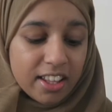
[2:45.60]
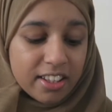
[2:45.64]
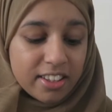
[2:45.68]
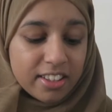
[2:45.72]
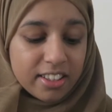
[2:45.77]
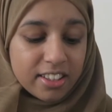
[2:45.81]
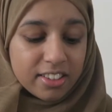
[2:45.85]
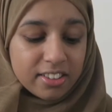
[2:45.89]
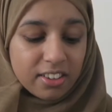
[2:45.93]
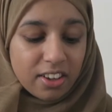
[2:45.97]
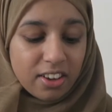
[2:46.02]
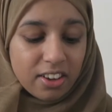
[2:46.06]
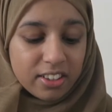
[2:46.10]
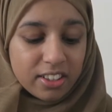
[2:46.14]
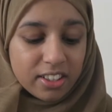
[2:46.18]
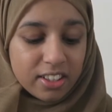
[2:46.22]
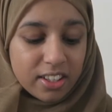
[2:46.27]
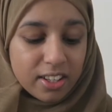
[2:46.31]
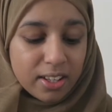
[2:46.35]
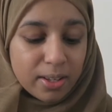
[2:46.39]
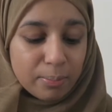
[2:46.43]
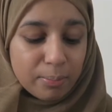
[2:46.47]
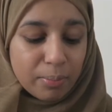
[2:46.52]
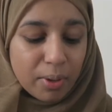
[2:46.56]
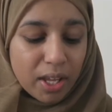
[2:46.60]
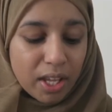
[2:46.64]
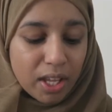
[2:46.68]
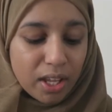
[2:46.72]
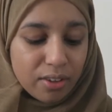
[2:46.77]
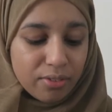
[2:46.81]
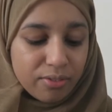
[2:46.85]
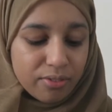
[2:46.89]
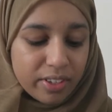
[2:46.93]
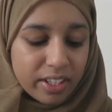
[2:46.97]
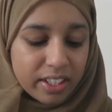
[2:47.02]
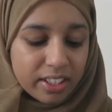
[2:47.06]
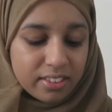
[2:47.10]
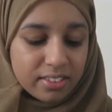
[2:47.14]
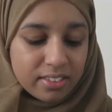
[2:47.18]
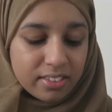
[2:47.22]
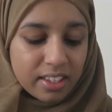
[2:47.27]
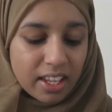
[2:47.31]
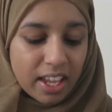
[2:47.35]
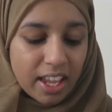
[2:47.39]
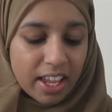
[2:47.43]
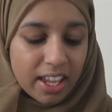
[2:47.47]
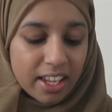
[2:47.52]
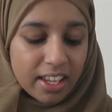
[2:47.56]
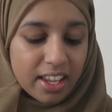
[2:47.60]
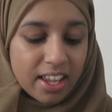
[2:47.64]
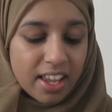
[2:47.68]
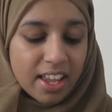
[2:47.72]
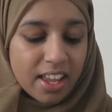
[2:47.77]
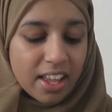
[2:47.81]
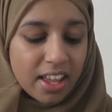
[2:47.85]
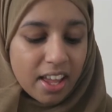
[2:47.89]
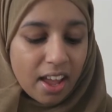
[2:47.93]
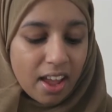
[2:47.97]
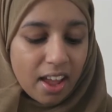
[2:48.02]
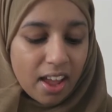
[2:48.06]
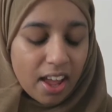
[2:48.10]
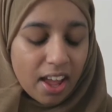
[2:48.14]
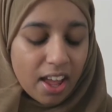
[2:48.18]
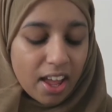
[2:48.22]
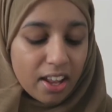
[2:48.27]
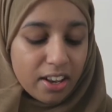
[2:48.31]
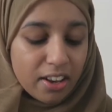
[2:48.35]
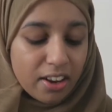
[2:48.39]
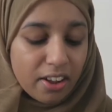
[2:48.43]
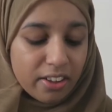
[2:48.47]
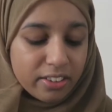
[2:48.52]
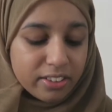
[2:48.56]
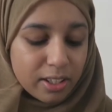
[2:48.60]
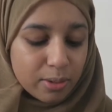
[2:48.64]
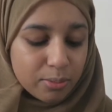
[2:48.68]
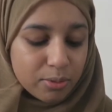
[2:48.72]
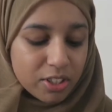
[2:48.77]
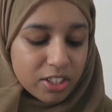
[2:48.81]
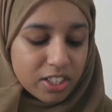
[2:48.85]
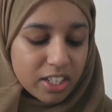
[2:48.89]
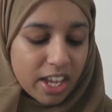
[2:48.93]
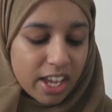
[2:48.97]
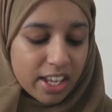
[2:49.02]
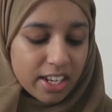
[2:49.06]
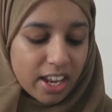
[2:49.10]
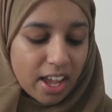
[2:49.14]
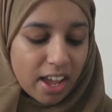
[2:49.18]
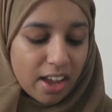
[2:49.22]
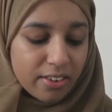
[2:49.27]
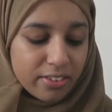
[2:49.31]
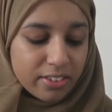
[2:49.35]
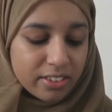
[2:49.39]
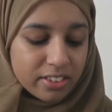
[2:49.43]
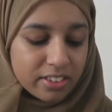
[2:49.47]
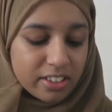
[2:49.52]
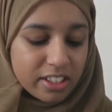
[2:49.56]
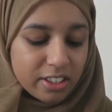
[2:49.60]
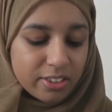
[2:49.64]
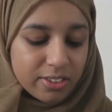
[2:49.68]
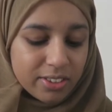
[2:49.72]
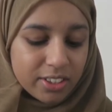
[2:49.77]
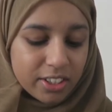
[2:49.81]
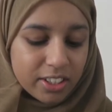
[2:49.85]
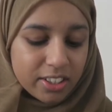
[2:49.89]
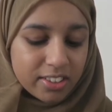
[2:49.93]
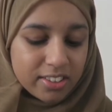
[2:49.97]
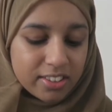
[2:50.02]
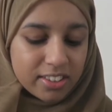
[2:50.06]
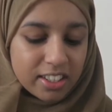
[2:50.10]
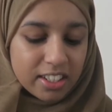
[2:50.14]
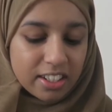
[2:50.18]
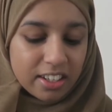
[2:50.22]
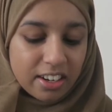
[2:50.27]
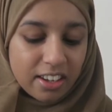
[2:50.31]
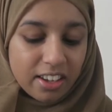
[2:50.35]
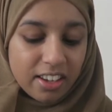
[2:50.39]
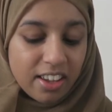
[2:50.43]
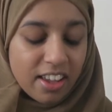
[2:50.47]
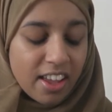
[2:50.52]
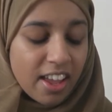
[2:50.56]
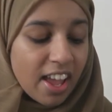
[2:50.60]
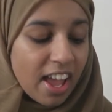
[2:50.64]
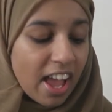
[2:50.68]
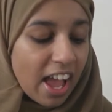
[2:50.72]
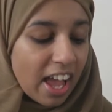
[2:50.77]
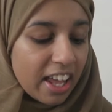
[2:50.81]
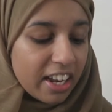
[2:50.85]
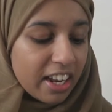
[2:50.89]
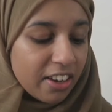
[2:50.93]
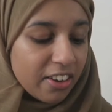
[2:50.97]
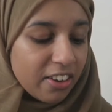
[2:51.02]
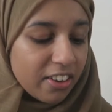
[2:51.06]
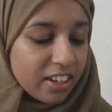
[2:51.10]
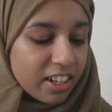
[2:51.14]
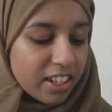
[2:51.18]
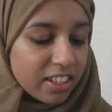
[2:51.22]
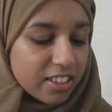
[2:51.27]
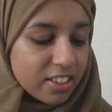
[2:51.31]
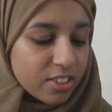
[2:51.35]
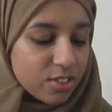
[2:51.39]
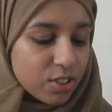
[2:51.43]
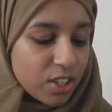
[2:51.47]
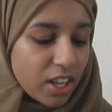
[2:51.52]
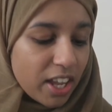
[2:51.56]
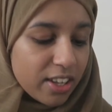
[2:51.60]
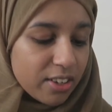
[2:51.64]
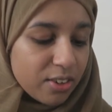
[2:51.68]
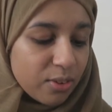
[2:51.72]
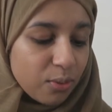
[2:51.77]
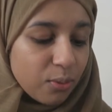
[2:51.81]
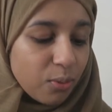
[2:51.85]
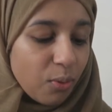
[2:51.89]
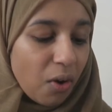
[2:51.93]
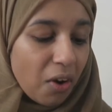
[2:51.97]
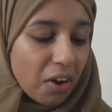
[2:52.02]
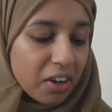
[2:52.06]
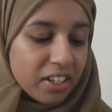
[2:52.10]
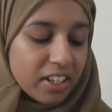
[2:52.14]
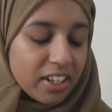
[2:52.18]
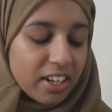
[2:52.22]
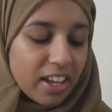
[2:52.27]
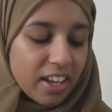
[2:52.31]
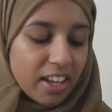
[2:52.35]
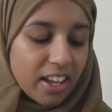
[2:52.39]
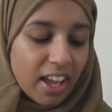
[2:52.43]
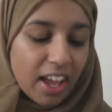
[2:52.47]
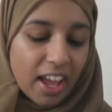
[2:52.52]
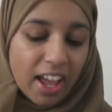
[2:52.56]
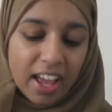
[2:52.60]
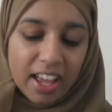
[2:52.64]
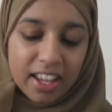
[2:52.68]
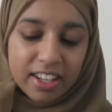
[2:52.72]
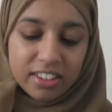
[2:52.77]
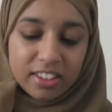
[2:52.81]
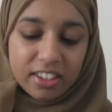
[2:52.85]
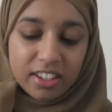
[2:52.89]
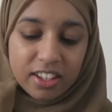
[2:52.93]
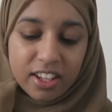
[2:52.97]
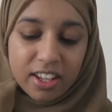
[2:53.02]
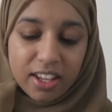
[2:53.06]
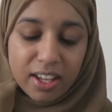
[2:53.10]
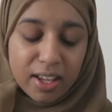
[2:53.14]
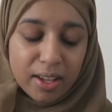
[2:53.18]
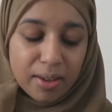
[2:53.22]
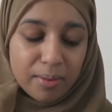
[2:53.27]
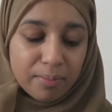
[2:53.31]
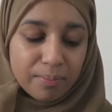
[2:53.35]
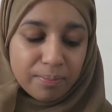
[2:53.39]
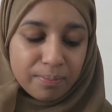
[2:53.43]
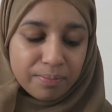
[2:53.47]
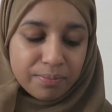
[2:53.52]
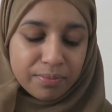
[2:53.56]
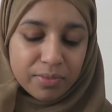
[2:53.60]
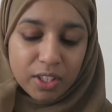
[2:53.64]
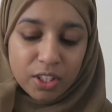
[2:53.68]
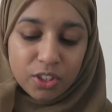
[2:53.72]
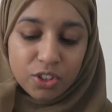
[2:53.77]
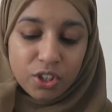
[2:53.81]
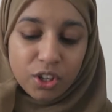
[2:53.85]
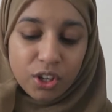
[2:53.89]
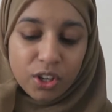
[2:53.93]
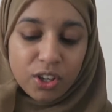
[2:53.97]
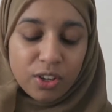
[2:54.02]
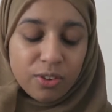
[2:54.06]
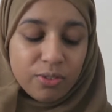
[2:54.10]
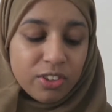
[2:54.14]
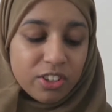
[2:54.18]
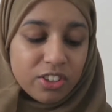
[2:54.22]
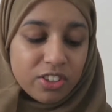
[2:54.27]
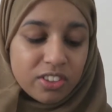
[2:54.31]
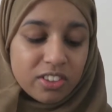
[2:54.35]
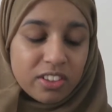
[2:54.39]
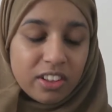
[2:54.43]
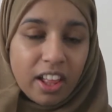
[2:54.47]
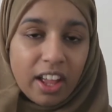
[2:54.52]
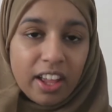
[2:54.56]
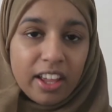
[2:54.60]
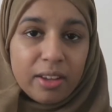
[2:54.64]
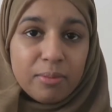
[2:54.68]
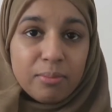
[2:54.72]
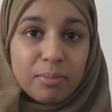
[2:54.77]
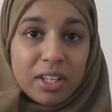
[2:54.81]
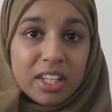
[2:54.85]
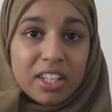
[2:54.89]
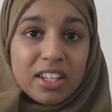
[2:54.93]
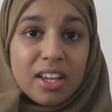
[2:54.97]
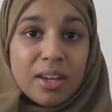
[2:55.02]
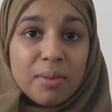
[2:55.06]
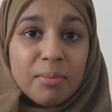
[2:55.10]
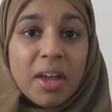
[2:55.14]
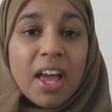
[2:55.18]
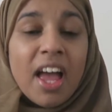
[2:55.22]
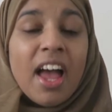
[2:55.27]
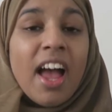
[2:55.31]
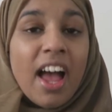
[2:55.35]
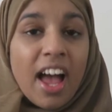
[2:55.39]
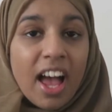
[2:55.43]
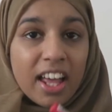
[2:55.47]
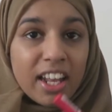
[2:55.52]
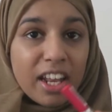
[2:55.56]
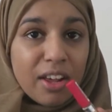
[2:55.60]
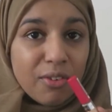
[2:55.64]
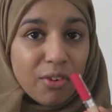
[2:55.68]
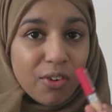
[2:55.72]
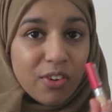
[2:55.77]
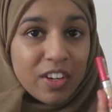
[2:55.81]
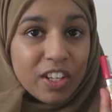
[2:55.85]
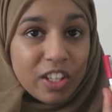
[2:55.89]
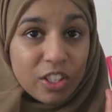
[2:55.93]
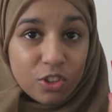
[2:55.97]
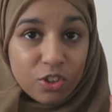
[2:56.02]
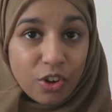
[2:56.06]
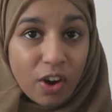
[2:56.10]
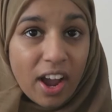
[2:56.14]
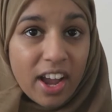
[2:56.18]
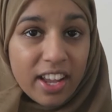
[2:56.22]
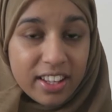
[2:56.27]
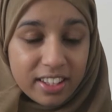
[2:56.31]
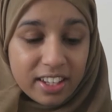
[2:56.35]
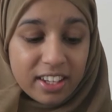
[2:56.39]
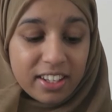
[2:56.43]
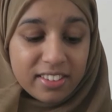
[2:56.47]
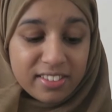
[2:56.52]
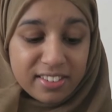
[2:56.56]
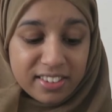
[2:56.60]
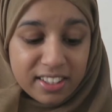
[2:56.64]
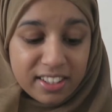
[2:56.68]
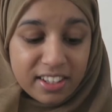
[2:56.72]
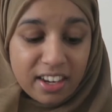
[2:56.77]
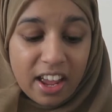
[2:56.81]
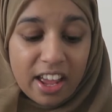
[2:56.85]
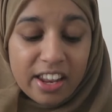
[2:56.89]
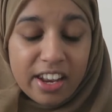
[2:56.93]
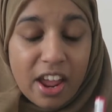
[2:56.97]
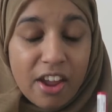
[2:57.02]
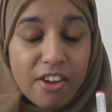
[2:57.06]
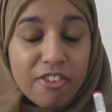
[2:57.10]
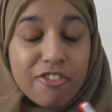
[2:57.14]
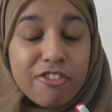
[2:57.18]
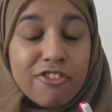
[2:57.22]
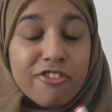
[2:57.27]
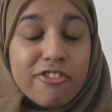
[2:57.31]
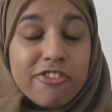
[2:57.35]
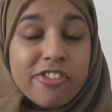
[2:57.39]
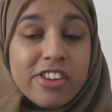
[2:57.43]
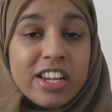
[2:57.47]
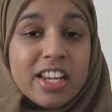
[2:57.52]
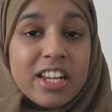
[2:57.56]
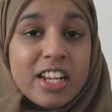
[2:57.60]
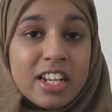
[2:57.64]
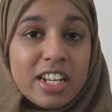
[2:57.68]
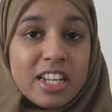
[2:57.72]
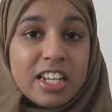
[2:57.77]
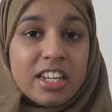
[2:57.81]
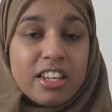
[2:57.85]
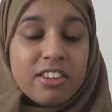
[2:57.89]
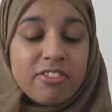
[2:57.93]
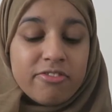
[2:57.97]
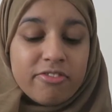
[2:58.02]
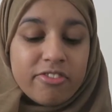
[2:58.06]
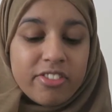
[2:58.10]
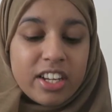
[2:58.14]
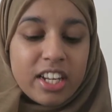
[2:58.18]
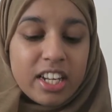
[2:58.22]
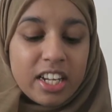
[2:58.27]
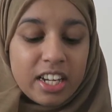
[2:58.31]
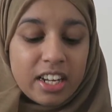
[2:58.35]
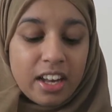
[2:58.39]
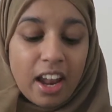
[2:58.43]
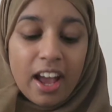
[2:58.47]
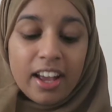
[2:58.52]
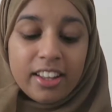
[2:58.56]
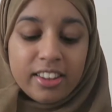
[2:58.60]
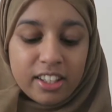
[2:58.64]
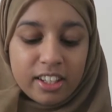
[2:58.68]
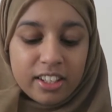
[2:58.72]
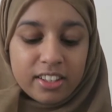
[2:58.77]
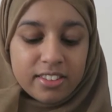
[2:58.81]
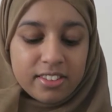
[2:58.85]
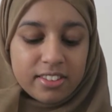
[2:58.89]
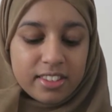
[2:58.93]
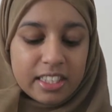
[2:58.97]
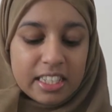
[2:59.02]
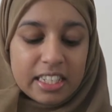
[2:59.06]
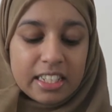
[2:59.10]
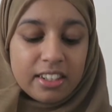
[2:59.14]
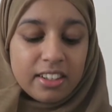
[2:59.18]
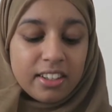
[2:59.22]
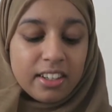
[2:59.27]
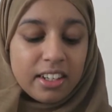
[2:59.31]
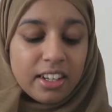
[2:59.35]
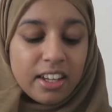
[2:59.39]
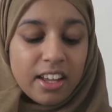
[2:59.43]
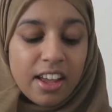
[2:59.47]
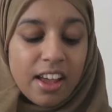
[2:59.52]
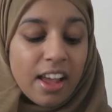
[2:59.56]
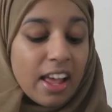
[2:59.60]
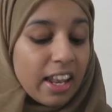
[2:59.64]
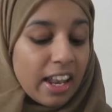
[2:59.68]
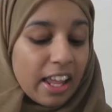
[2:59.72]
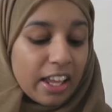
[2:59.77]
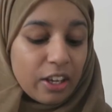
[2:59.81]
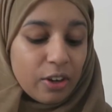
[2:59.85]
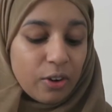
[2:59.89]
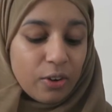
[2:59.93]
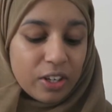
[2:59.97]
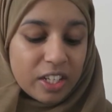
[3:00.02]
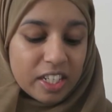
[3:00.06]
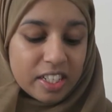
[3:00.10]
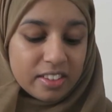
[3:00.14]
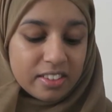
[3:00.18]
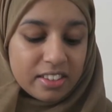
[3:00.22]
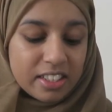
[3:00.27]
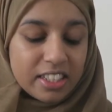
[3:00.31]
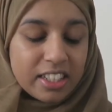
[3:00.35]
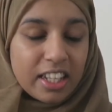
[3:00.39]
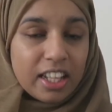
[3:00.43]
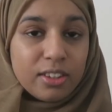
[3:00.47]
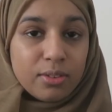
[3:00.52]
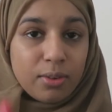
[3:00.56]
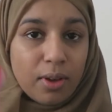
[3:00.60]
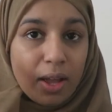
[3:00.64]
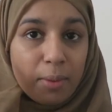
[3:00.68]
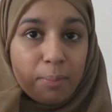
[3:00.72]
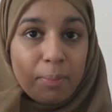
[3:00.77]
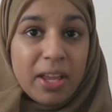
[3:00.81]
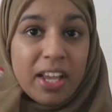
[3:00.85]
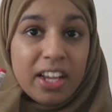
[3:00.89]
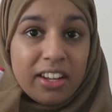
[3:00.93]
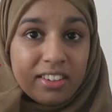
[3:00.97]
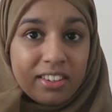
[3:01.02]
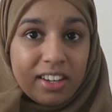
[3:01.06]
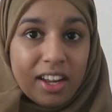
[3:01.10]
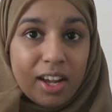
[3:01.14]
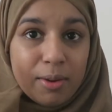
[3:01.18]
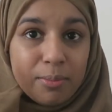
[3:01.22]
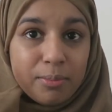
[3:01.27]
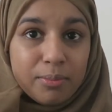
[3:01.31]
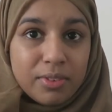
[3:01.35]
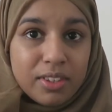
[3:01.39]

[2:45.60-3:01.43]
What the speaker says: These are the Perfect Stay lasts up to 10 hours liquid concealer, and I got it in the shade 1 and 2, which is light and medium. And I've already tried the concealer and I really like the concealer. Like honestly, that's why I picked up